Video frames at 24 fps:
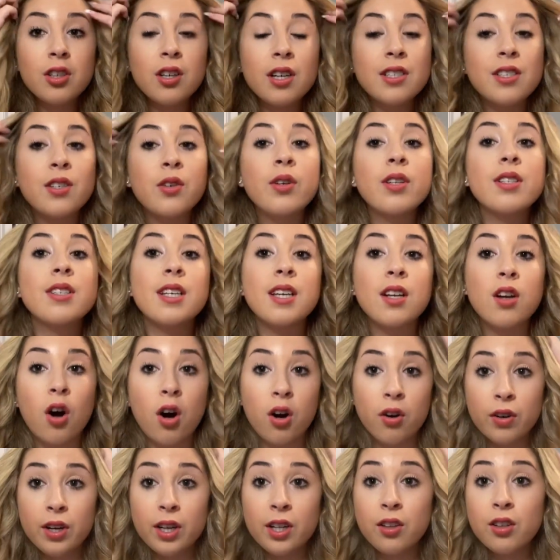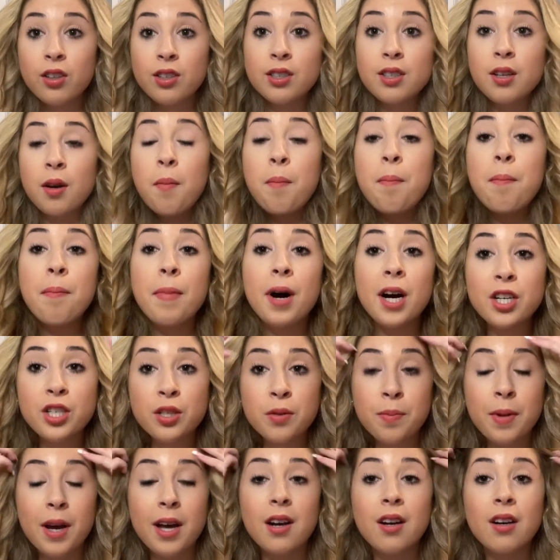As you can see, it already looks much
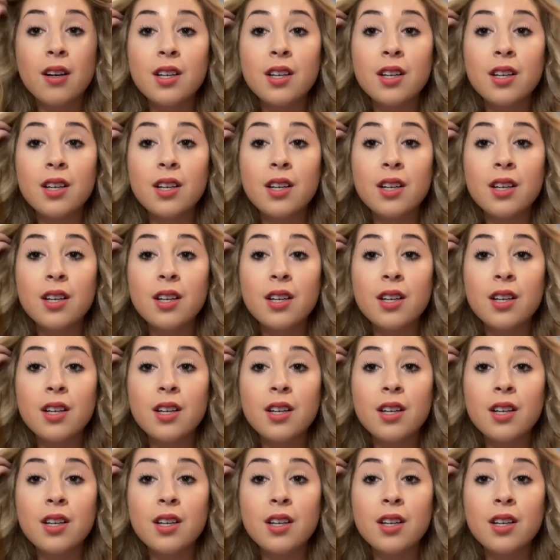better